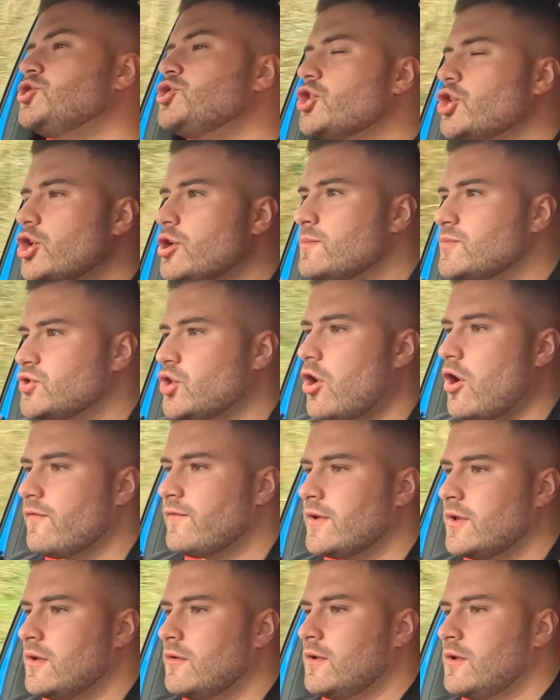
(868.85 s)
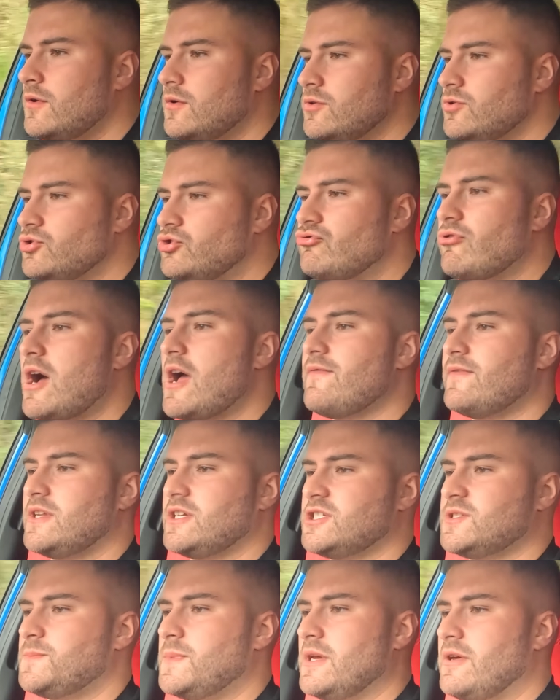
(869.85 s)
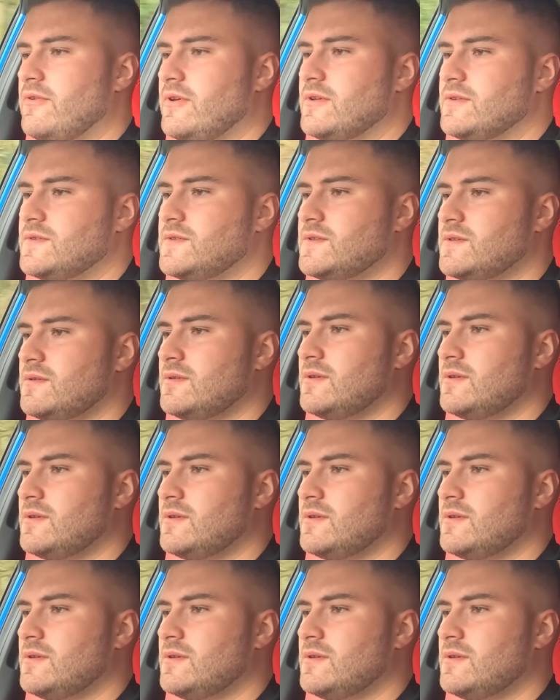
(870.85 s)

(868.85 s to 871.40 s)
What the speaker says: terms of driving experience,